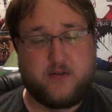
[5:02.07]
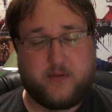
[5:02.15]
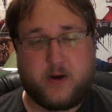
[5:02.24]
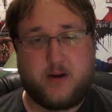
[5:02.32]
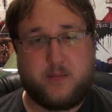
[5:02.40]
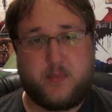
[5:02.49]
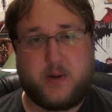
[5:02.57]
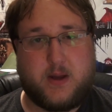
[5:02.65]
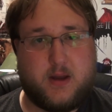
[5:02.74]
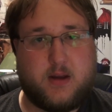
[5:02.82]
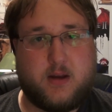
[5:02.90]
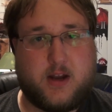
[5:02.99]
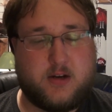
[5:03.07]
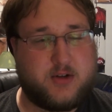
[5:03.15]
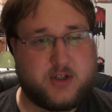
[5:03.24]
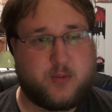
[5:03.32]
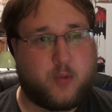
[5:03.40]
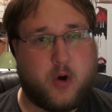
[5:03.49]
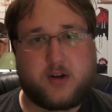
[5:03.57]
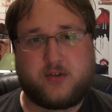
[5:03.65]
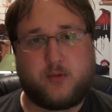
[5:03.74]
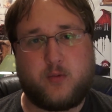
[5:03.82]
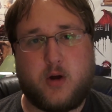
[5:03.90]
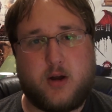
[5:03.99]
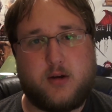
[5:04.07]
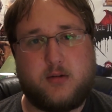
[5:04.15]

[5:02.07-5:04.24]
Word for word: very big, and you just want to run,